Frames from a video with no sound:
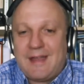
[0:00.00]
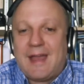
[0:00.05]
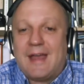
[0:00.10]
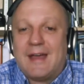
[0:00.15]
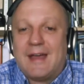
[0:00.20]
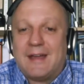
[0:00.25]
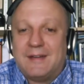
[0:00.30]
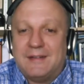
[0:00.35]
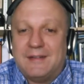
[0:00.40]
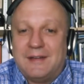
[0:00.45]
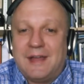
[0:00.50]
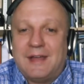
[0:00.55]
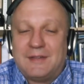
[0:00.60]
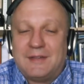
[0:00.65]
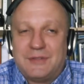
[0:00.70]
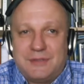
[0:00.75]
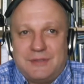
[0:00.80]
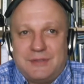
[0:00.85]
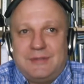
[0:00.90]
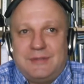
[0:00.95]
And
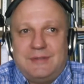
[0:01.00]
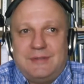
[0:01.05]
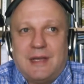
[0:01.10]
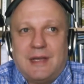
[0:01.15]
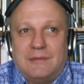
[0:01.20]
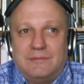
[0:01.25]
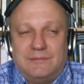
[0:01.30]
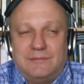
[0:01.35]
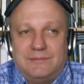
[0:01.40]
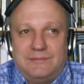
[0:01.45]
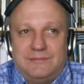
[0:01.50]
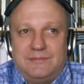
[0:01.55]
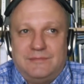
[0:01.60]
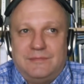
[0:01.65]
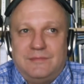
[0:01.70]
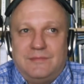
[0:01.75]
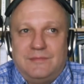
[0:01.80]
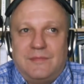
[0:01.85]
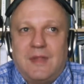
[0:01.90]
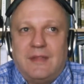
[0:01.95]
it's, you know,
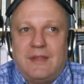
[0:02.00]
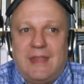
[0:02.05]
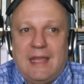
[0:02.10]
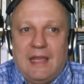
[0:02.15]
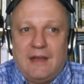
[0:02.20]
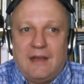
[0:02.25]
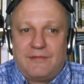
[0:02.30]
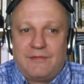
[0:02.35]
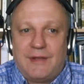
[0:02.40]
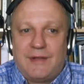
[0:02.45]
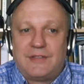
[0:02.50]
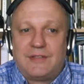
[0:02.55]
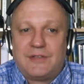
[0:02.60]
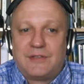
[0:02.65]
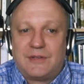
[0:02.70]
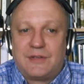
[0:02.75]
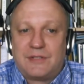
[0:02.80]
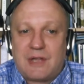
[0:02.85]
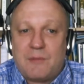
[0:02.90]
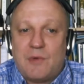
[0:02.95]
the
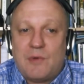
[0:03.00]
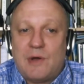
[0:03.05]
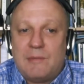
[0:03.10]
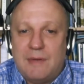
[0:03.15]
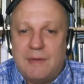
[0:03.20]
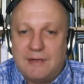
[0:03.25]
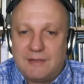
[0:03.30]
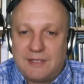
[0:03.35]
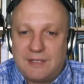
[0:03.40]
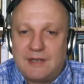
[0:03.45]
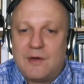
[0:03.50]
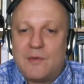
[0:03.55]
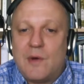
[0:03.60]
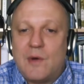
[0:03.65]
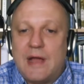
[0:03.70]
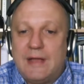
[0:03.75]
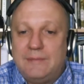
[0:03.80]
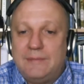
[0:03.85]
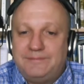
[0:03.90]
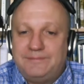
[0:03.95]
interfaces are somewhat melting
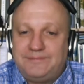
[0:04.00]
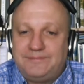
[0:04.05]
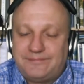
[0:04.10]
away